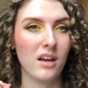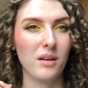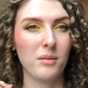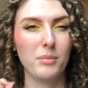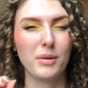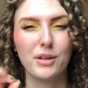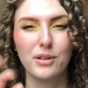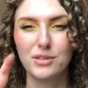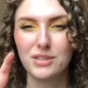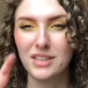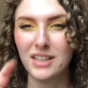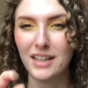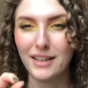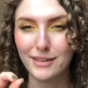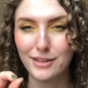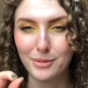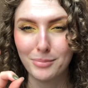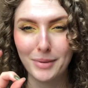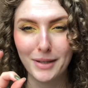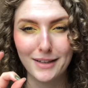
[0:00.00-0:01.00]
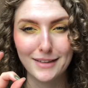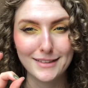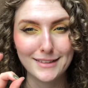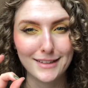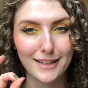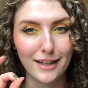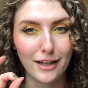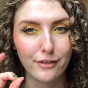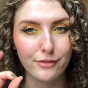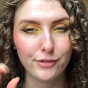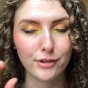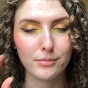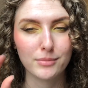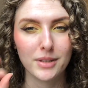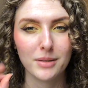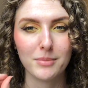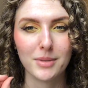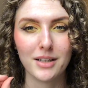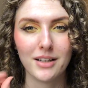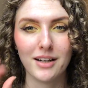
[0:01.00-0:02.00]
because the other palettes that I have from
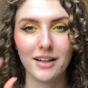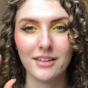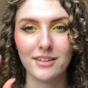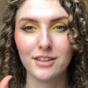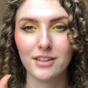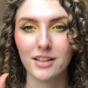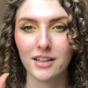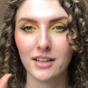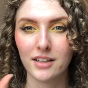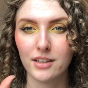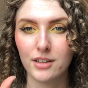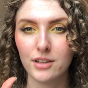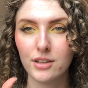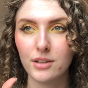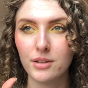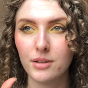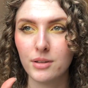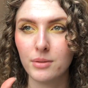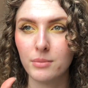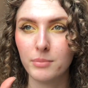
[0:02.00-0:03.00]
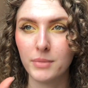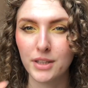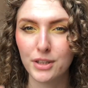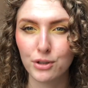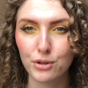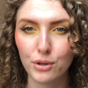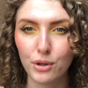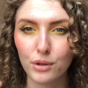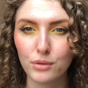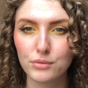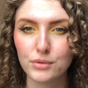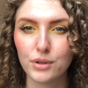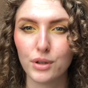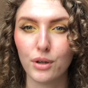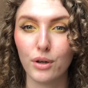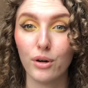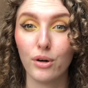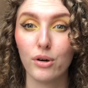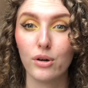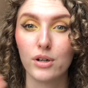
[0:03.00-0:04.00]
them are either like mid-toned
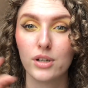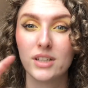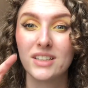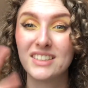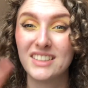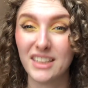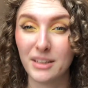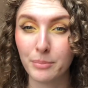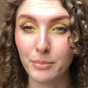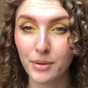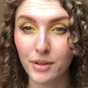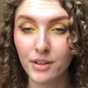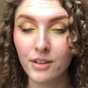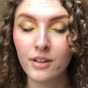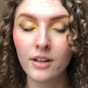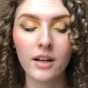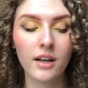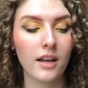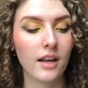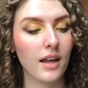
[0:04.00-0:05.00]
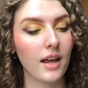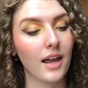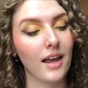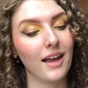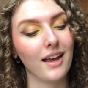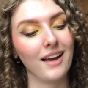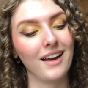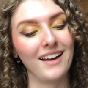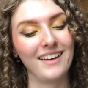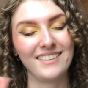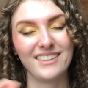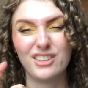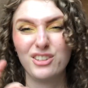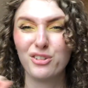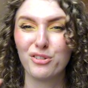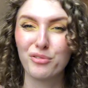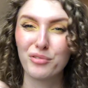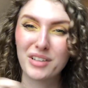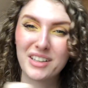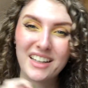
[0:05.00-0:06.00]
or deeper, and I
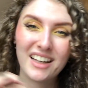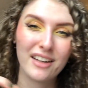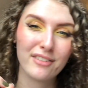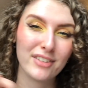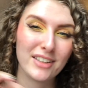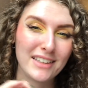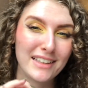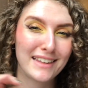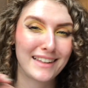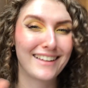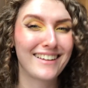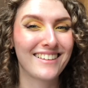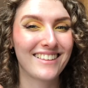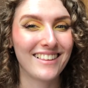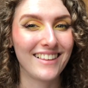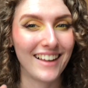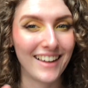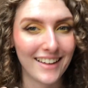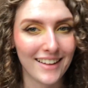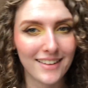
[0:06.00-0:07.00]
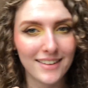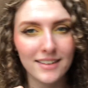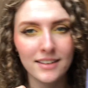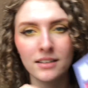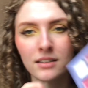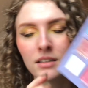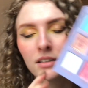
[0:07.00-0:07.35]
don't really have anything light